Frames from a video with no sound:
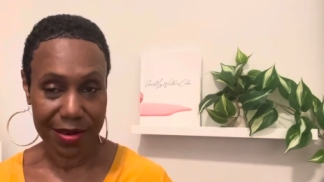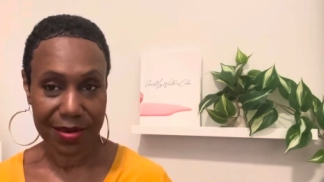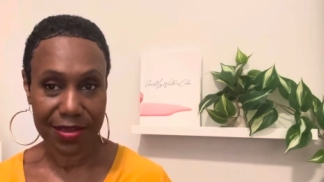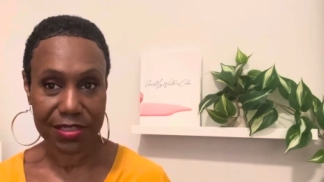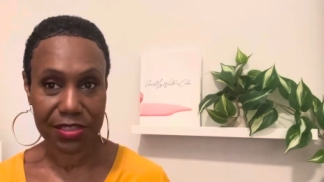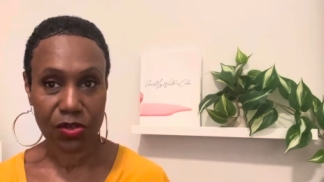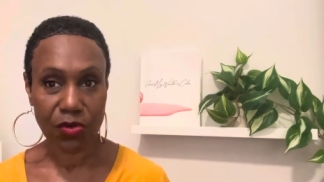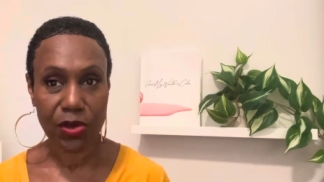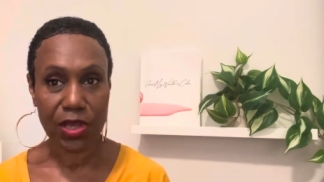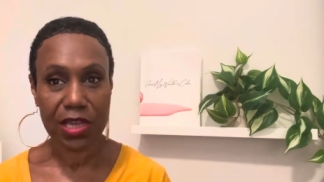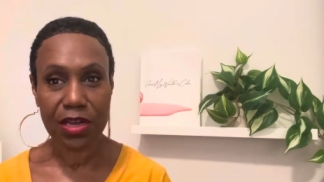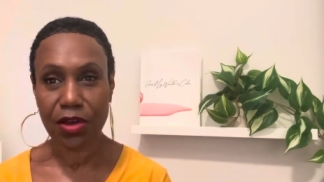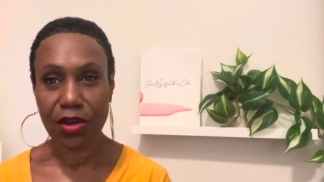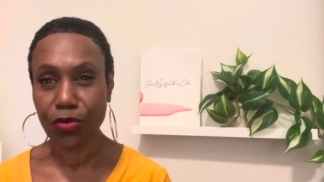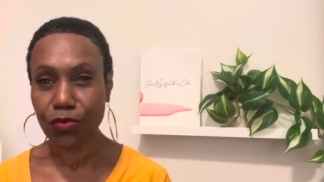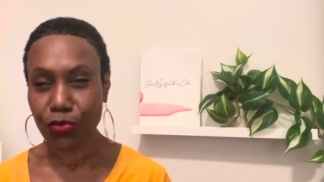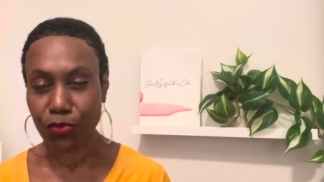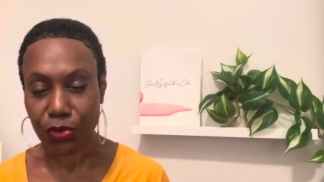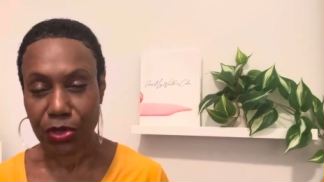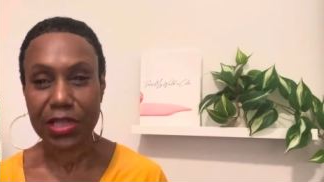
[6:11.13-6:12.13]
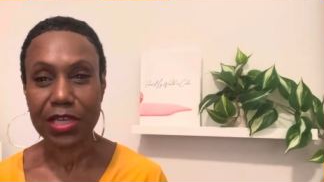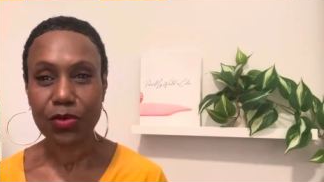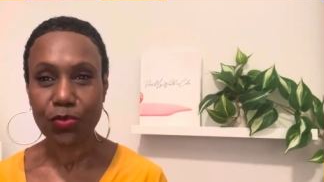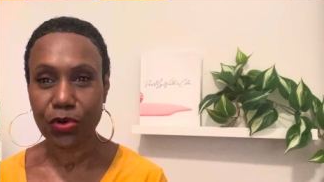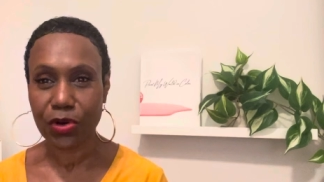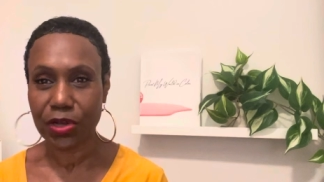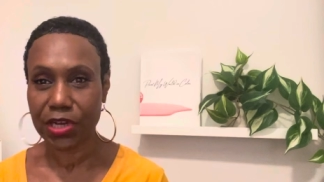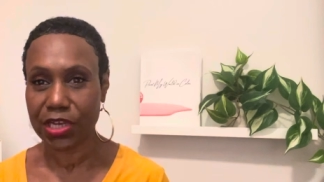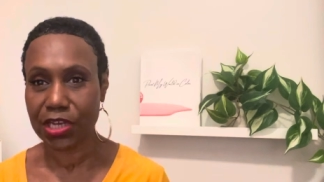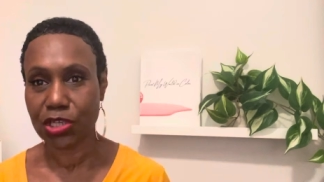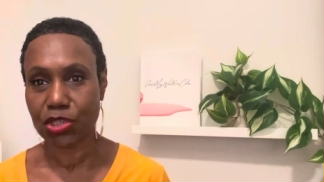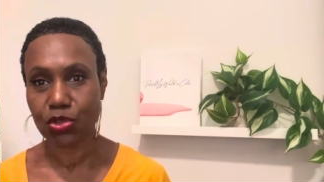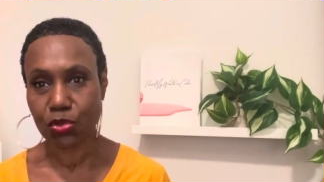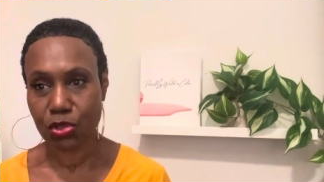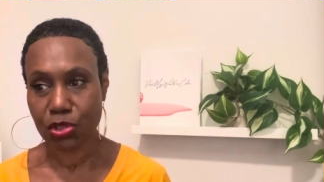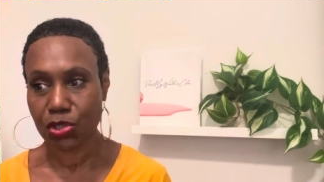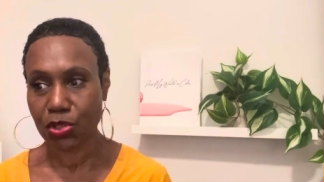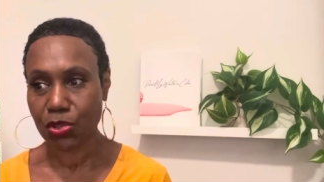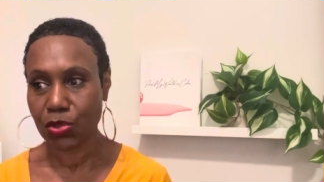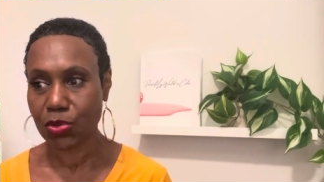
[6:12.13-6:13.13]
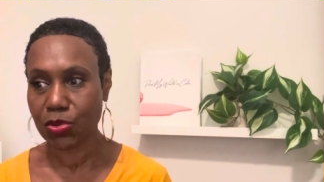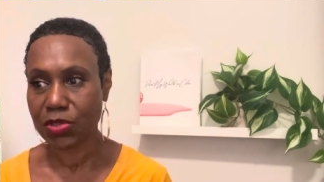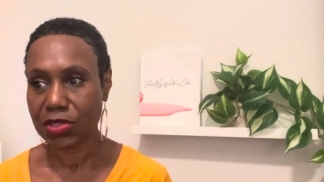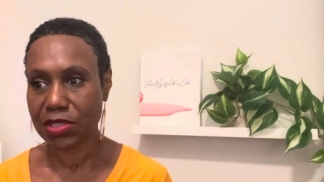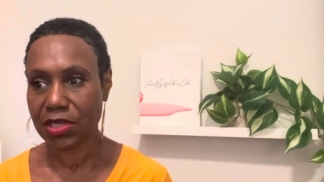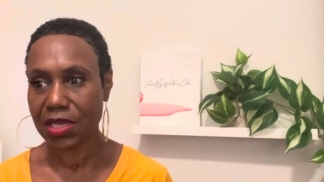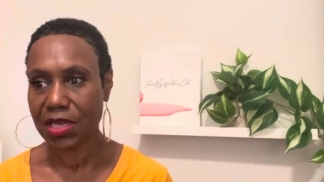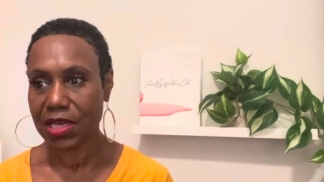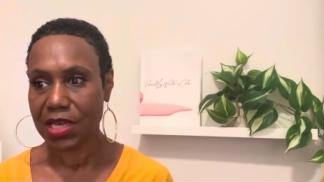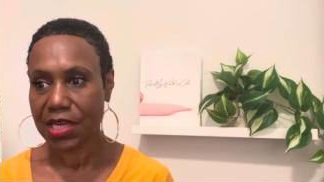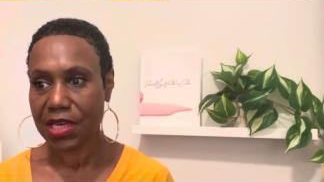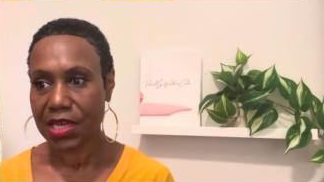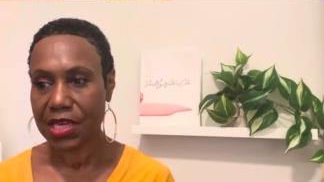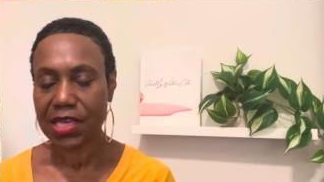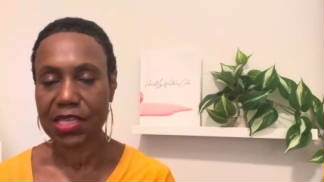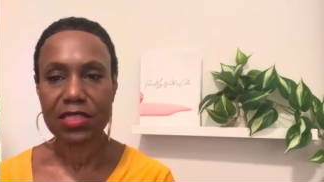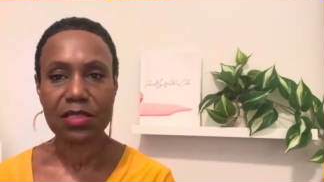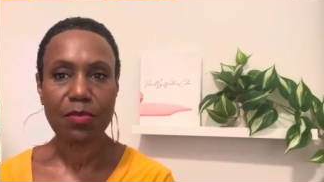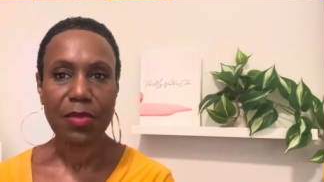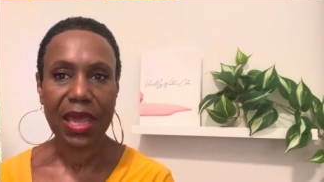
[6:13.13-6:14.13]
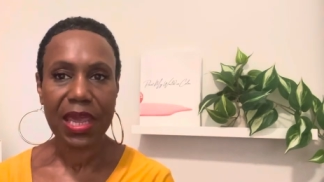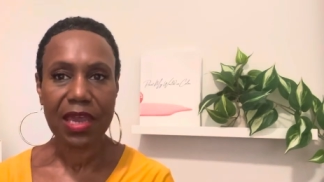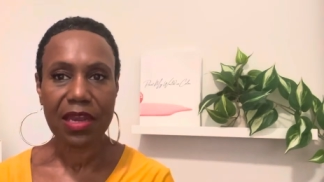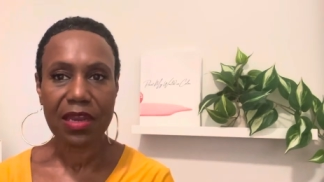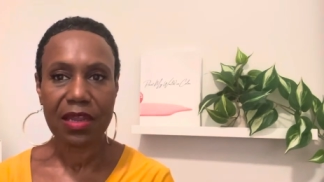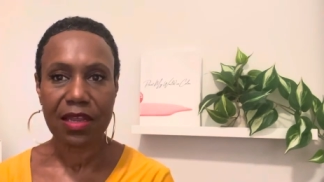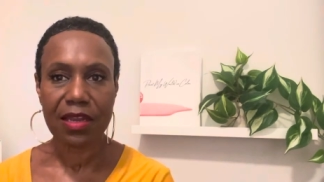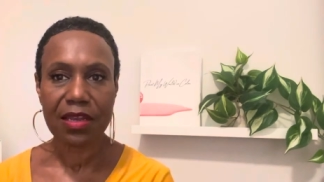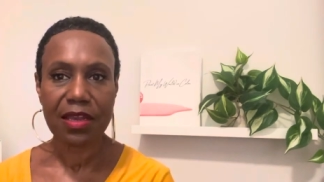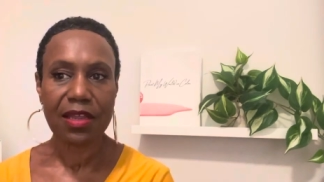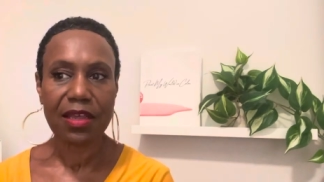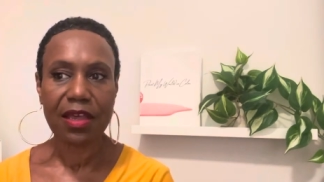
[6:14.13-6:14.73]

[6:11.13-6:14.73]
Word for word: So he don't really want to introduce his mated